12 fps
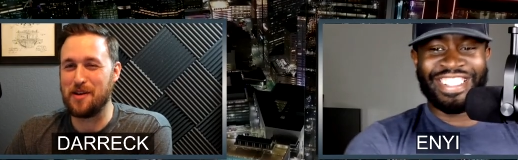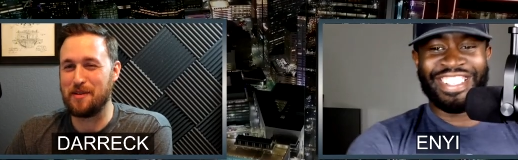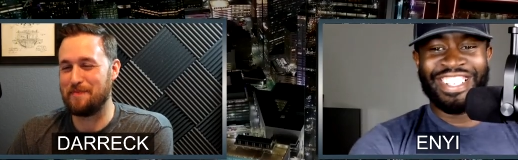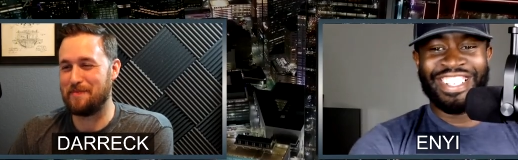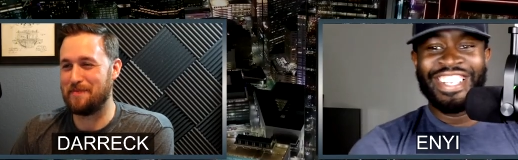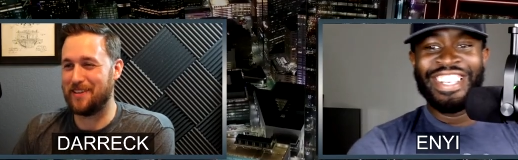
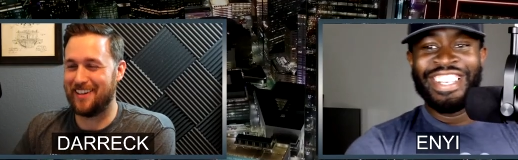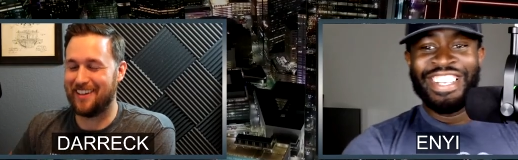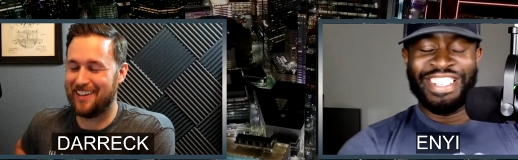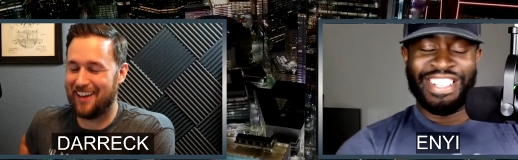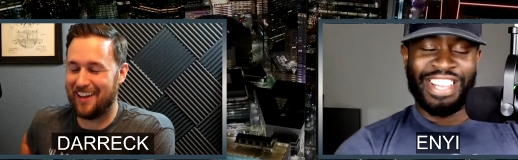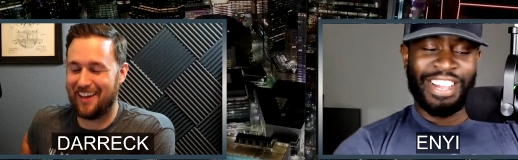Speaker 1: but
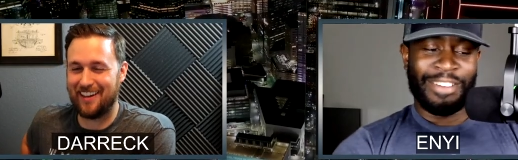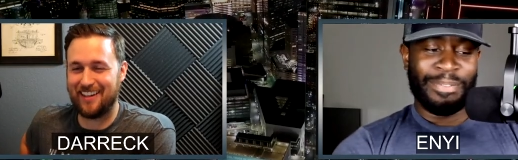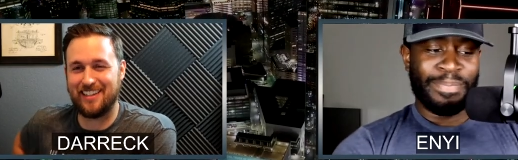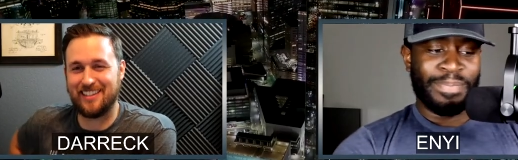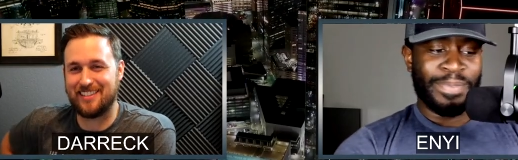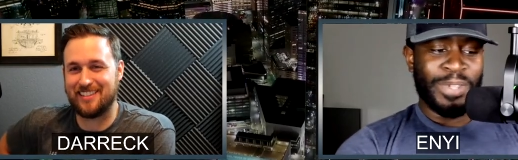yeah,
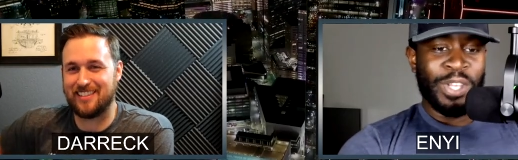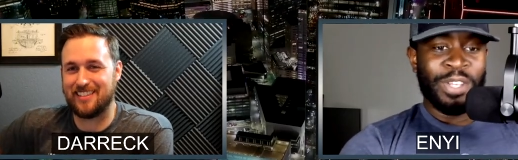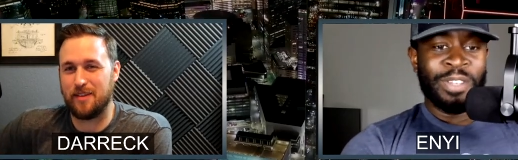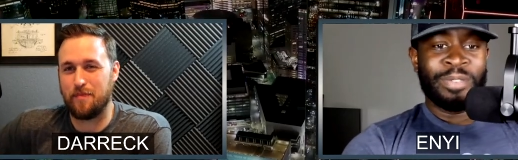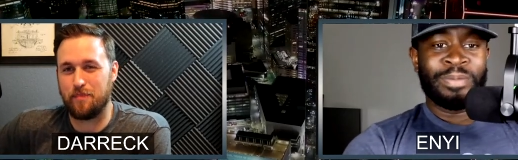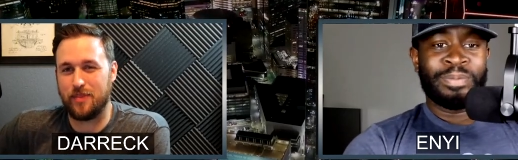it's
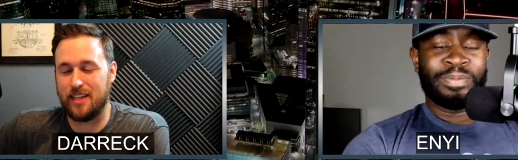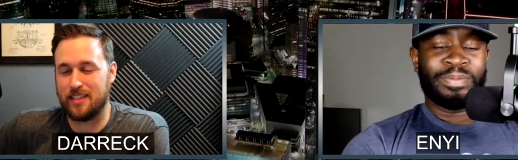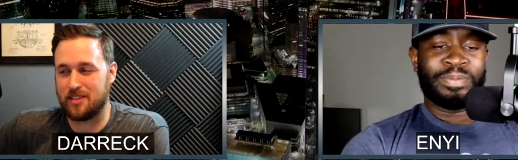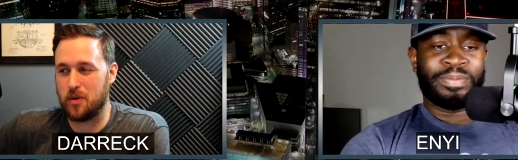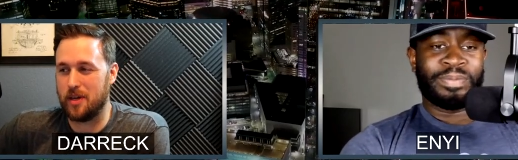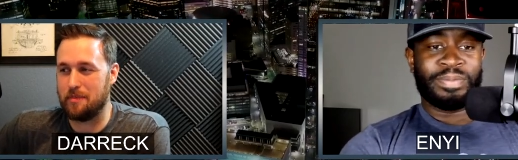it's
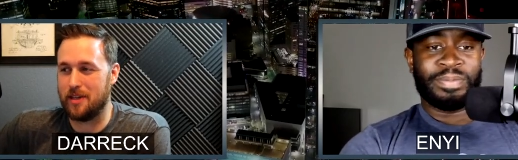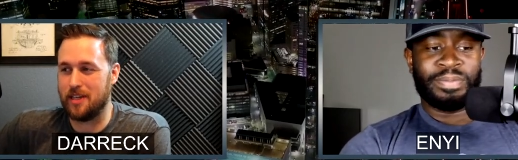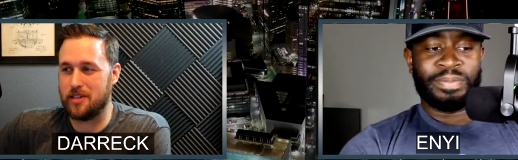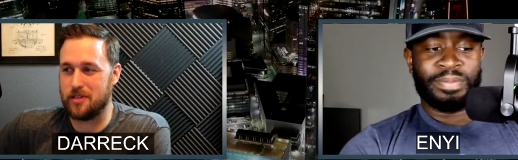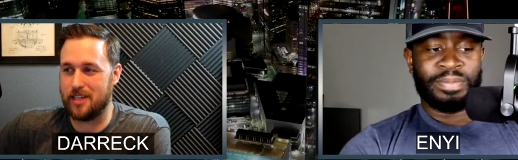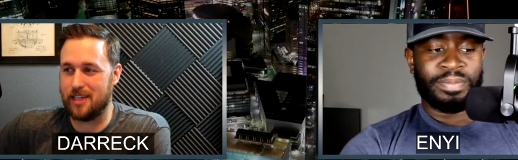going to be
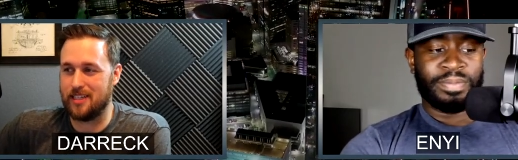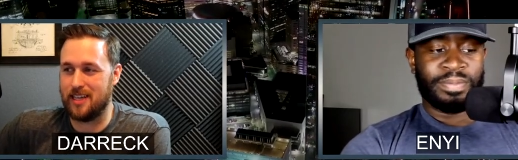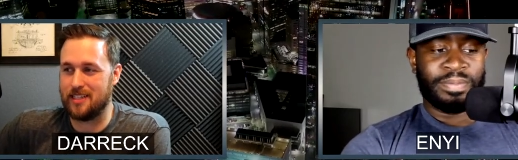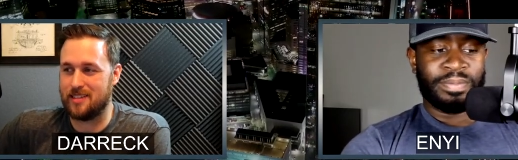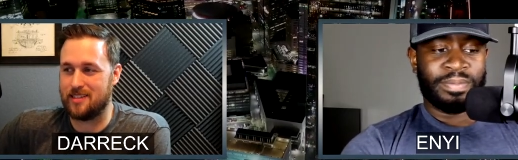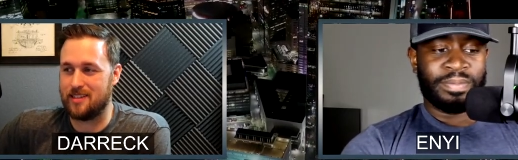interesting.
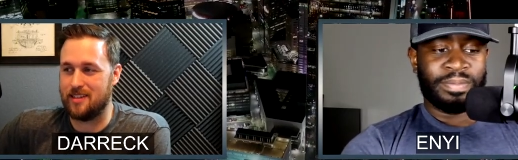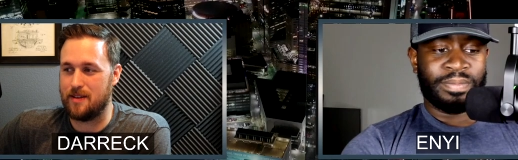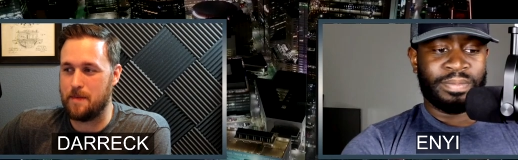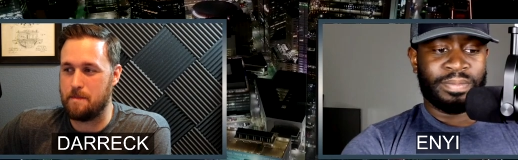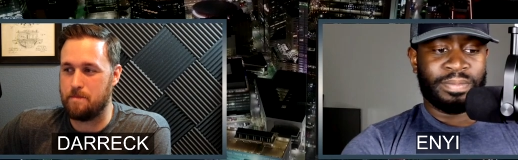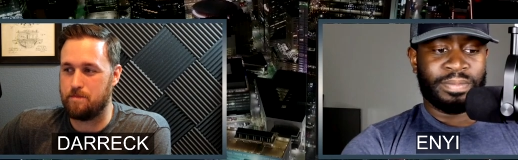As
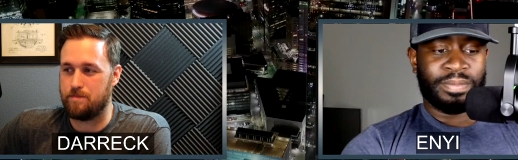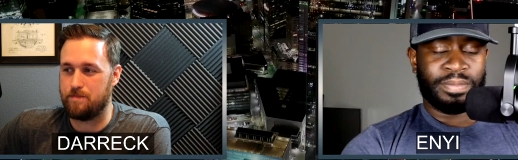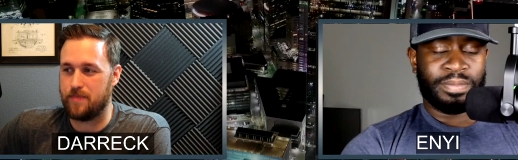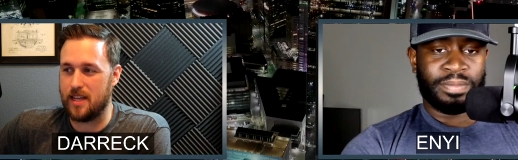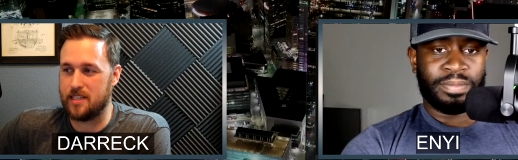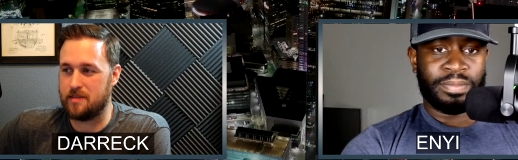
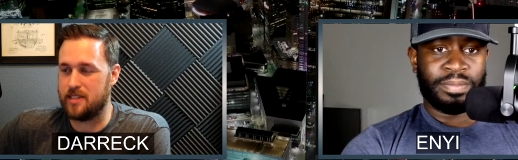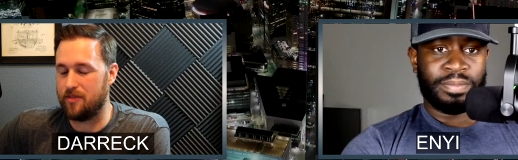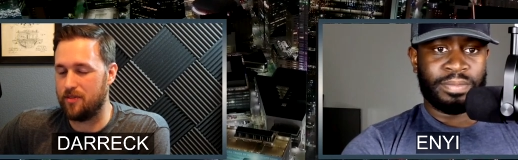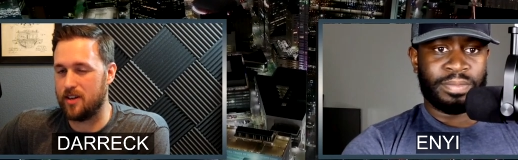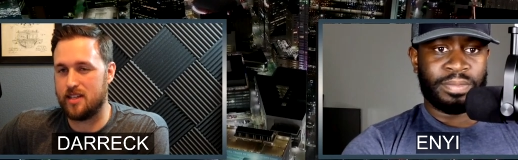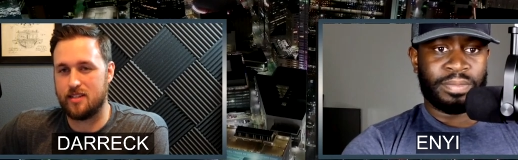as
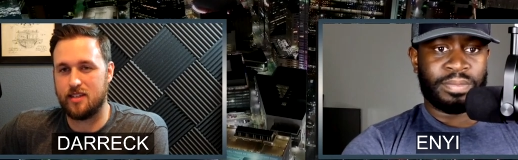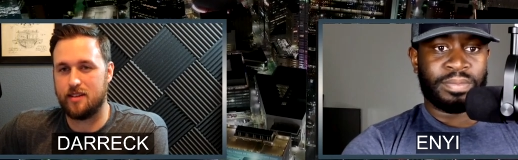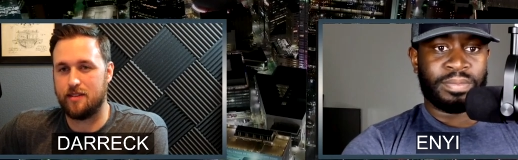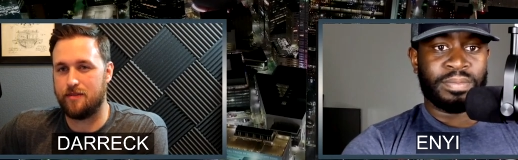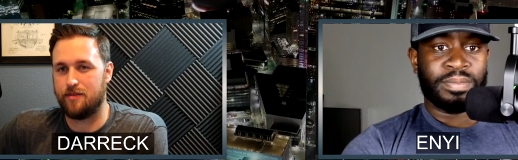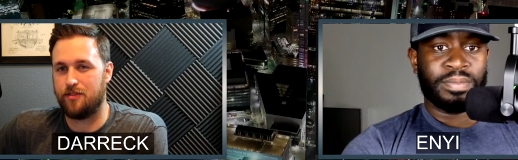different as it
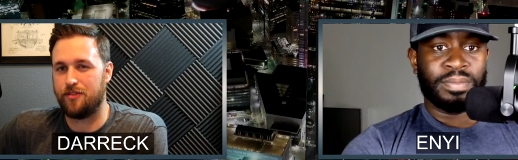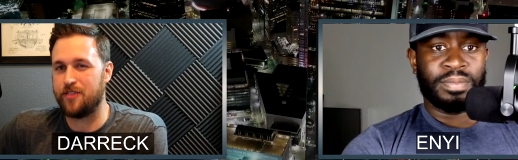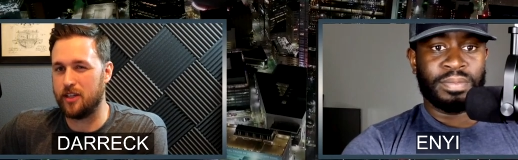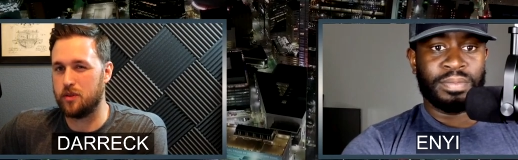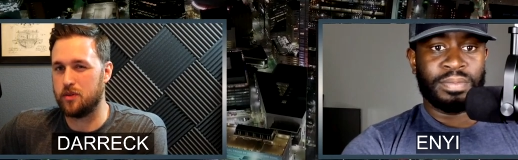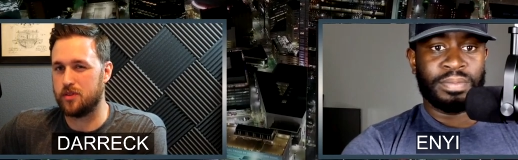
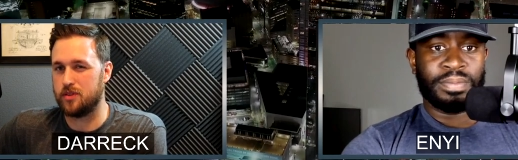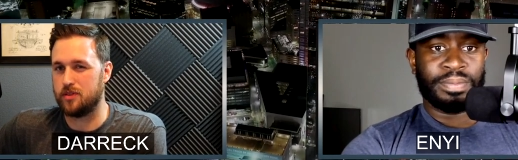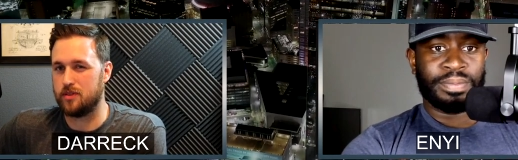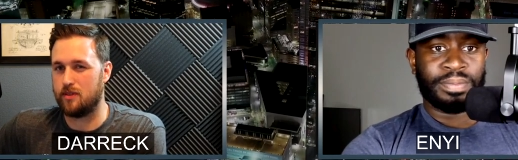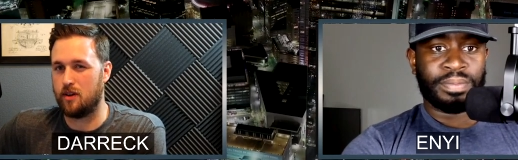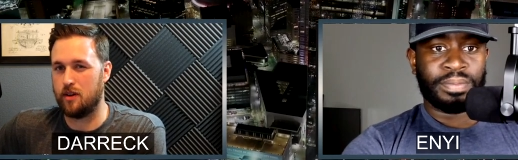feels
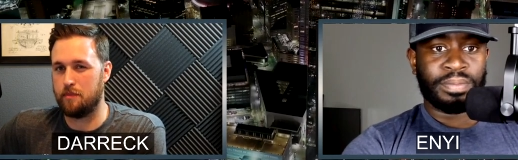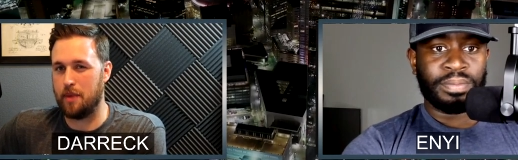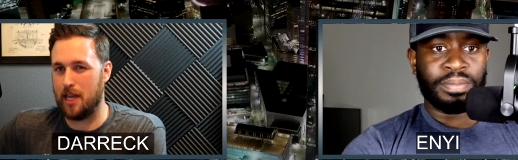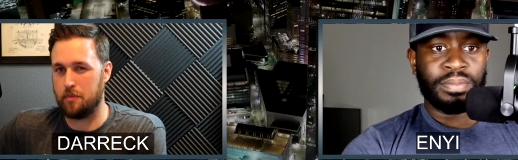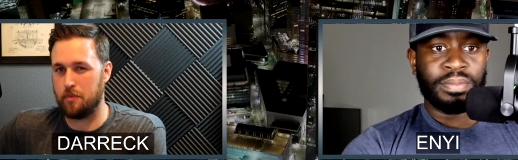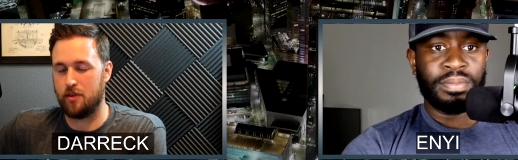on
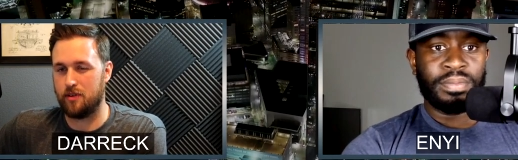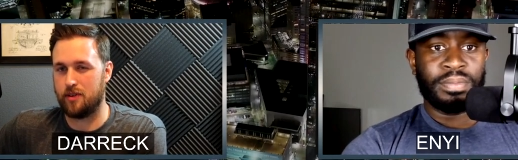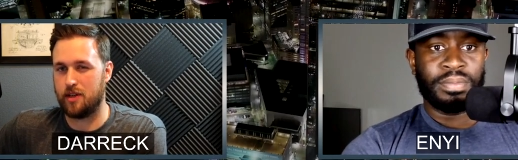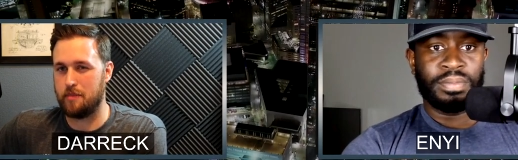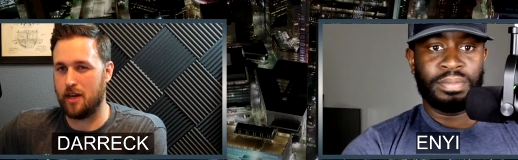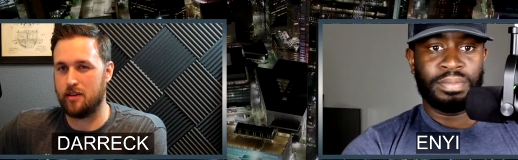paper
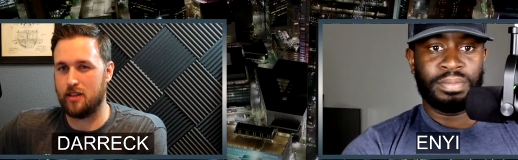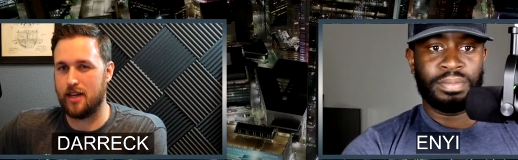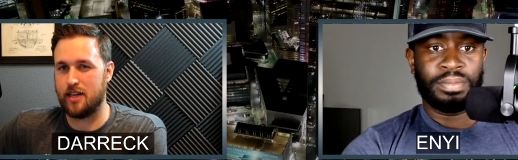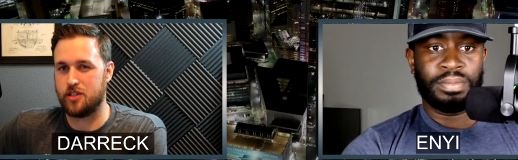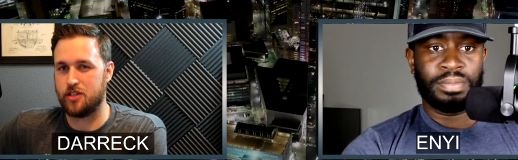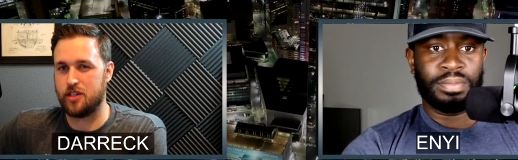compared to
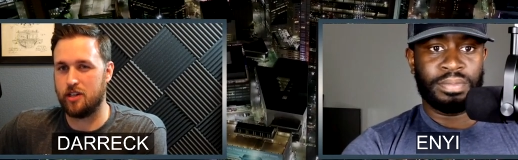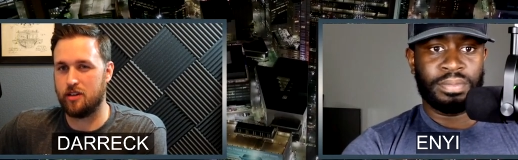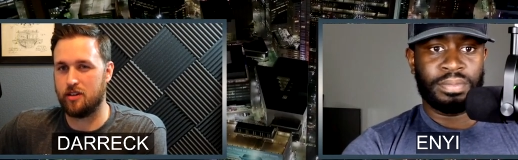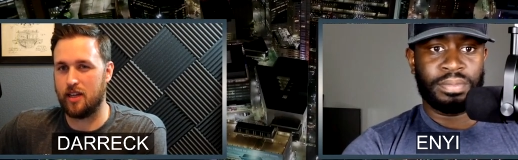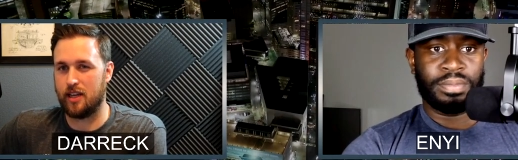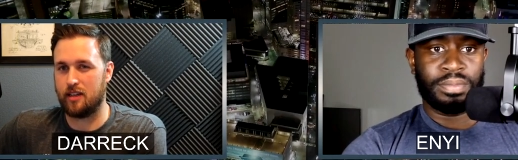last year,
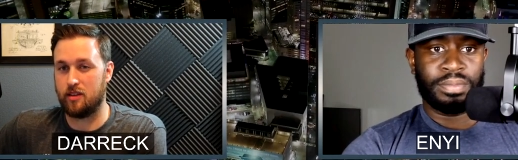like the